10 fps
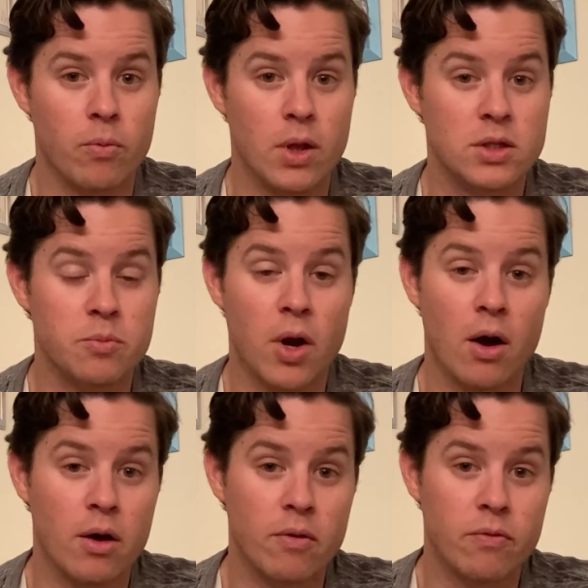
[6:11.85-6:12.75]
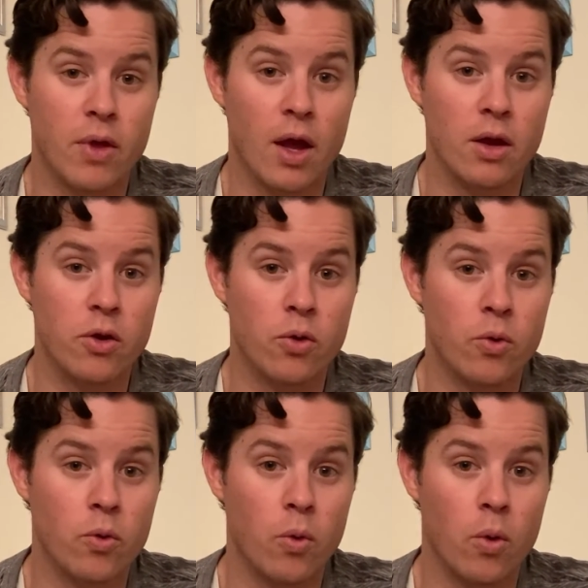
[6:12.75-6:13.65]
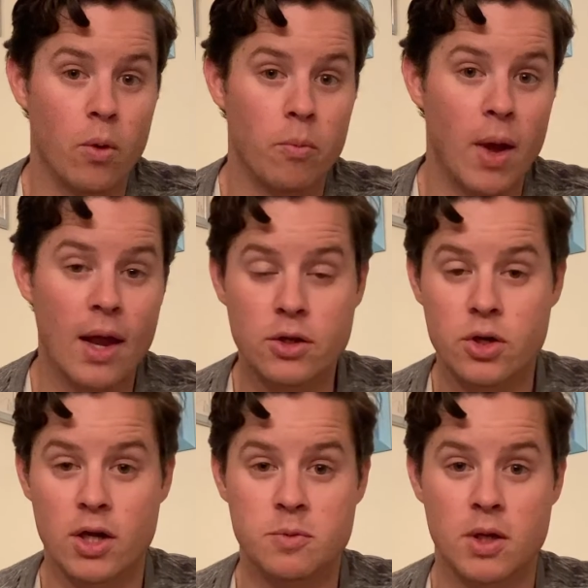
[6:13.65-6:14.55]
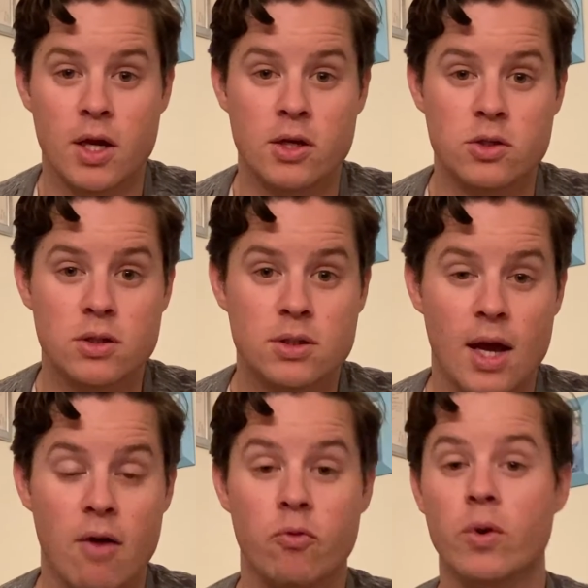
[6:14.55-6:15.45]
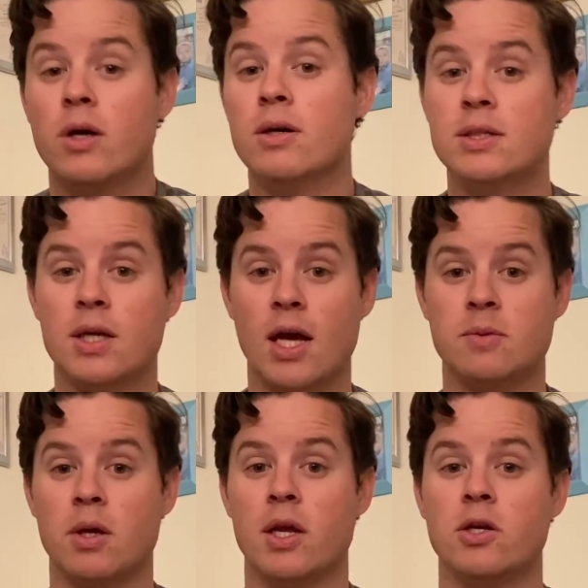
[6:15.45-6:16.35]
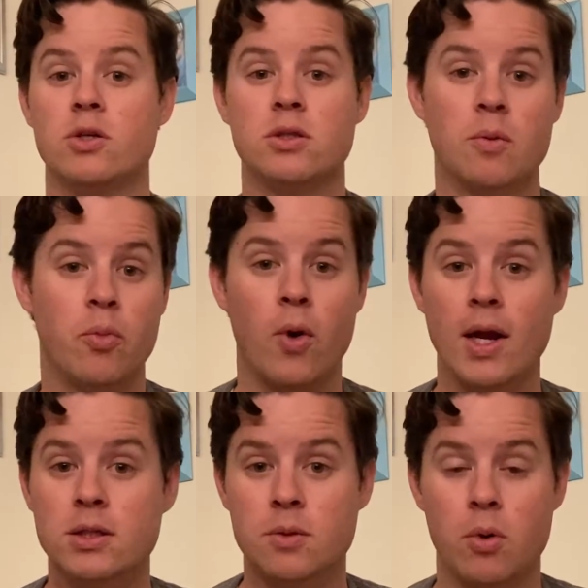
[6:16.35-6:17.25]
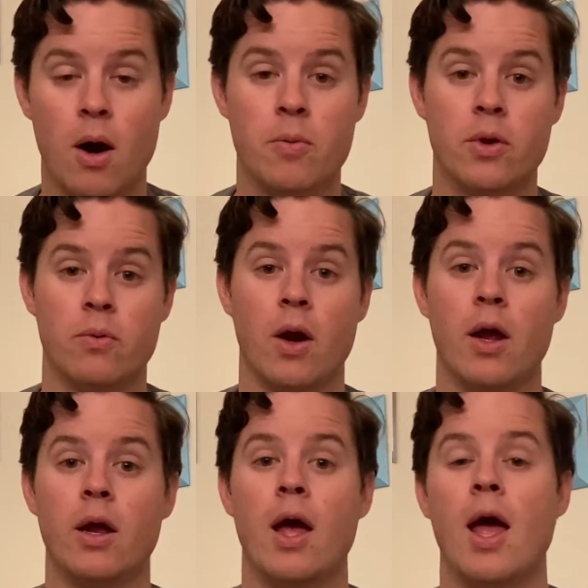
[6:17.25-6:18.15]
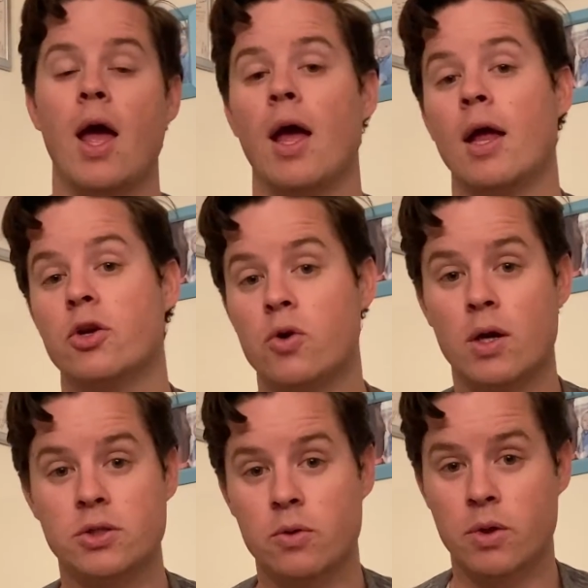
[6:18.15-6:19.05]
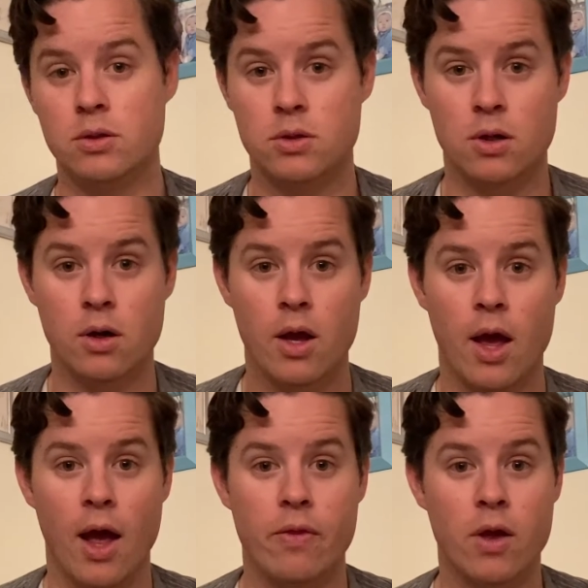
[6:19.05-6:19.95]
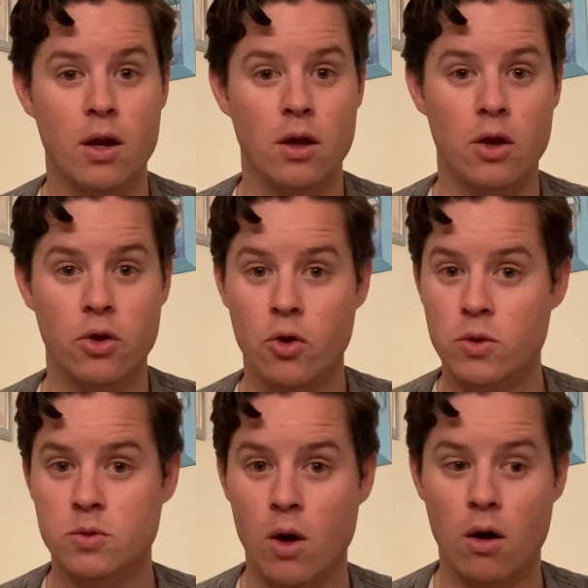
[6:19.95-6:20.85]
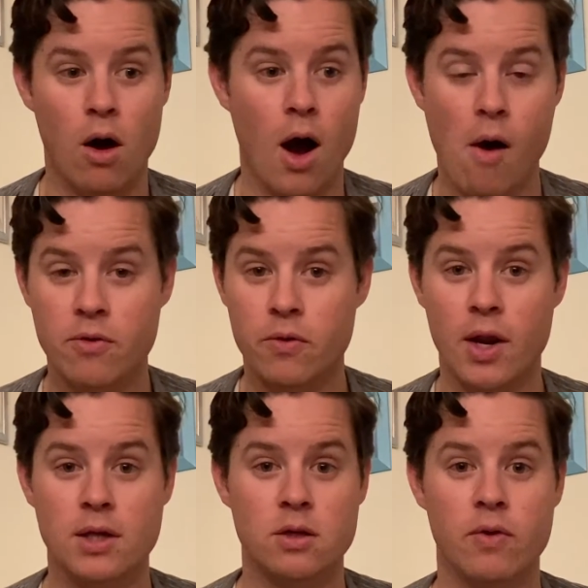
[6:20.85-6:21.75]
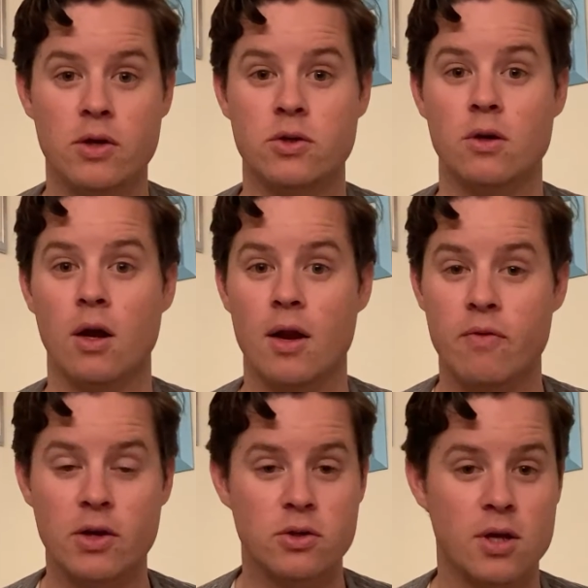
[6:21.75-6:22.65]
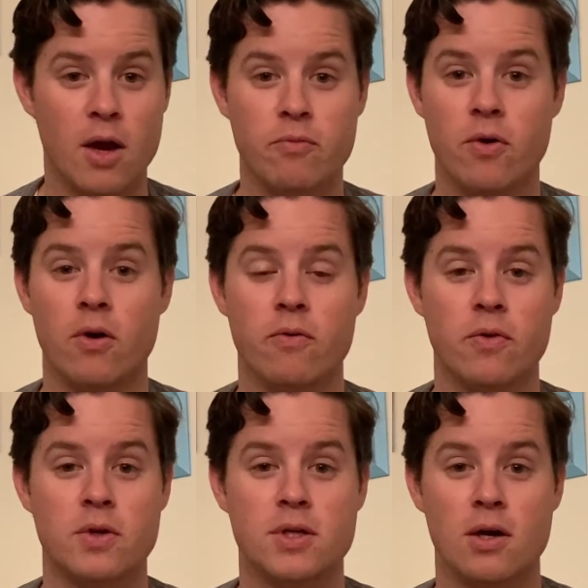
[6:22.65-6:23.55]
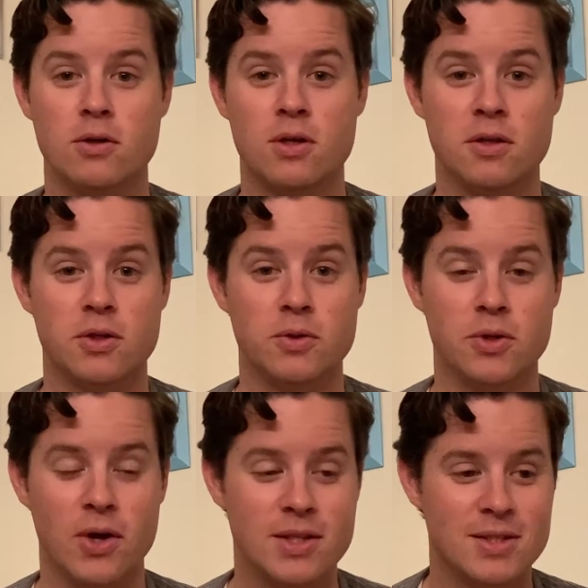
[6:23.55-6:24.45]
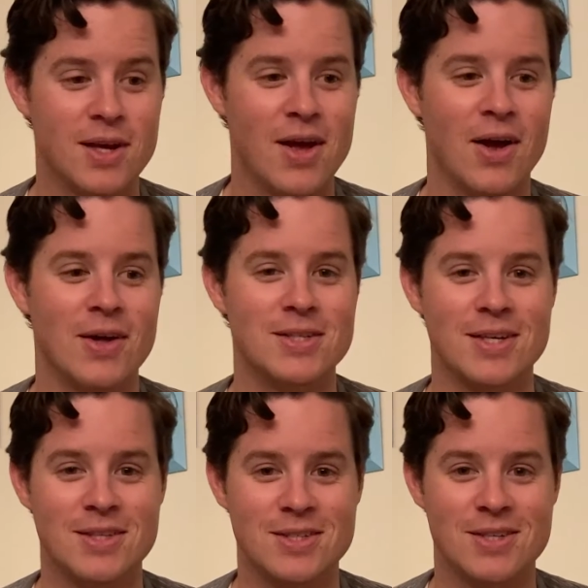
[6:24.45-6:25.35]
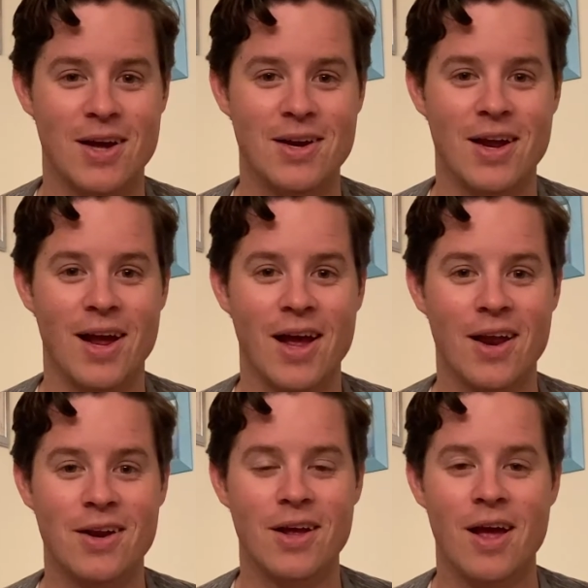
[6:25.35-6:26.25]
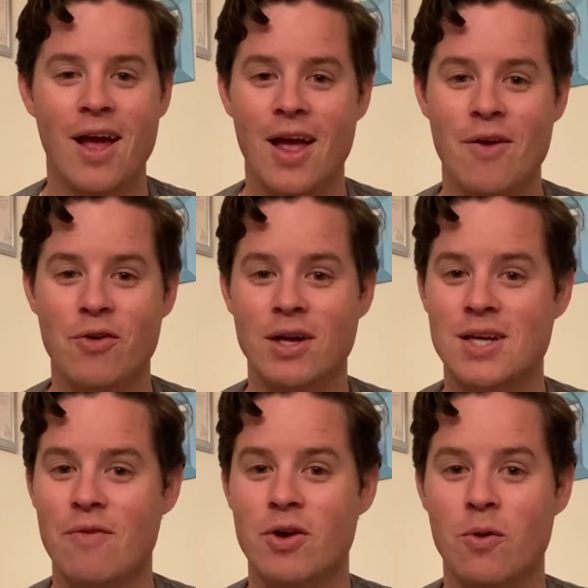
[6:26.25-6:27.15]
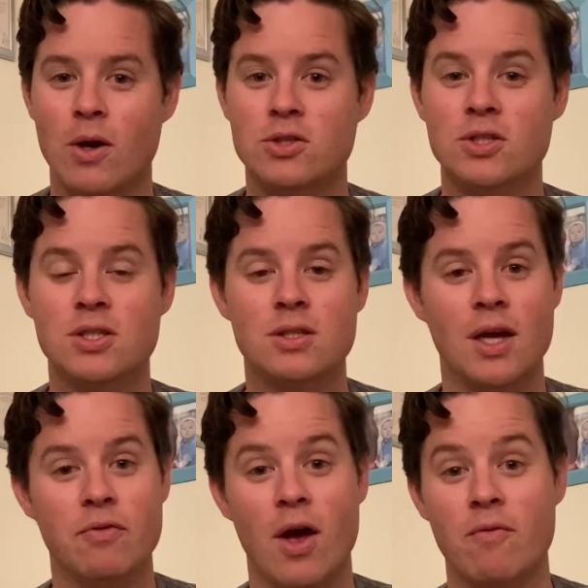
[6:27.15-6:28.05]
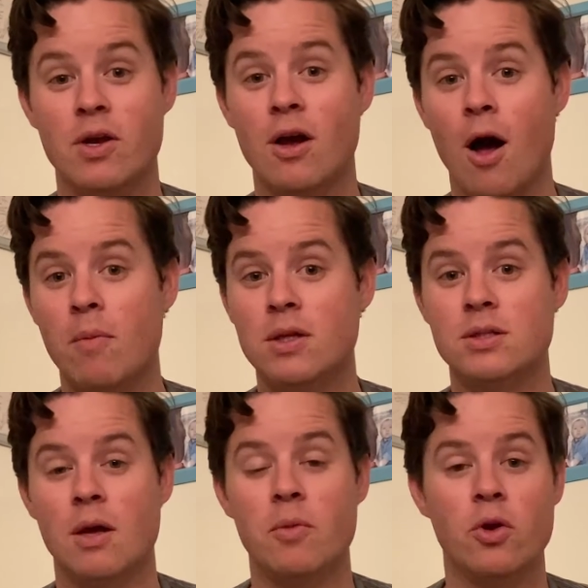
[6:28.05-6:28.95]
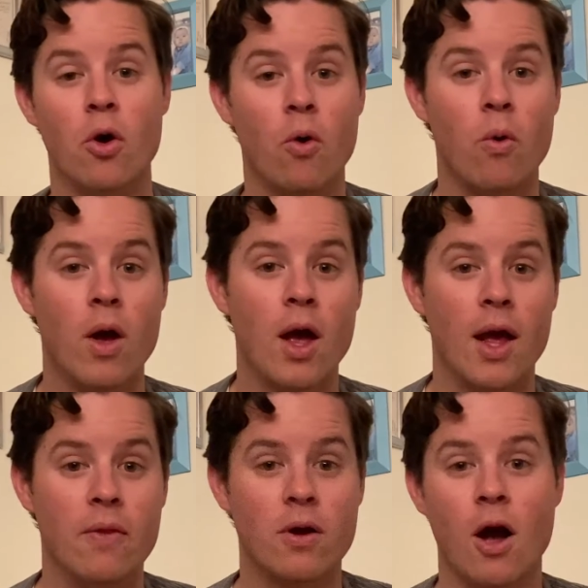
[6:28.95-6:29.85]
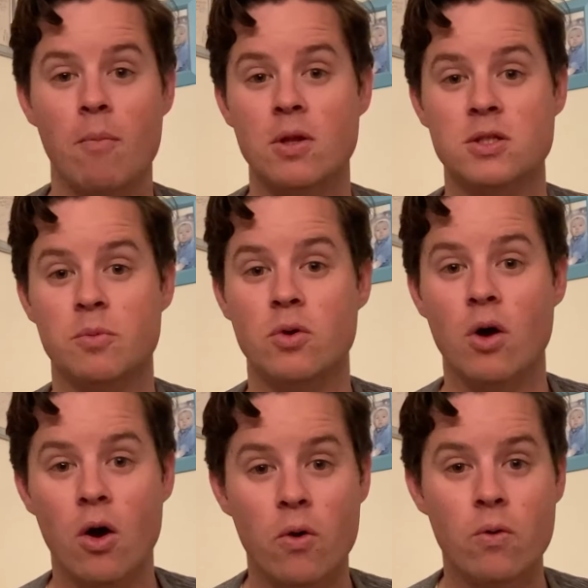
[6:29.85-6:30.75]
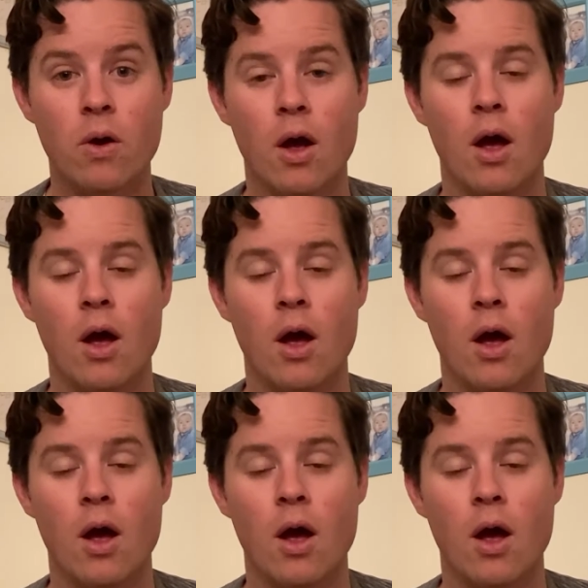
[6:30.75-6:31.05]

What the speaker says: It's imperative that you manage your expectations, have realistic expectations, price the property right, and trust your realtor. And then you as well, off to the next adventure. Adventure time for the sellers also. So let's get this done. And if you guys have any questions, if you have any comments, let me know in the comments below.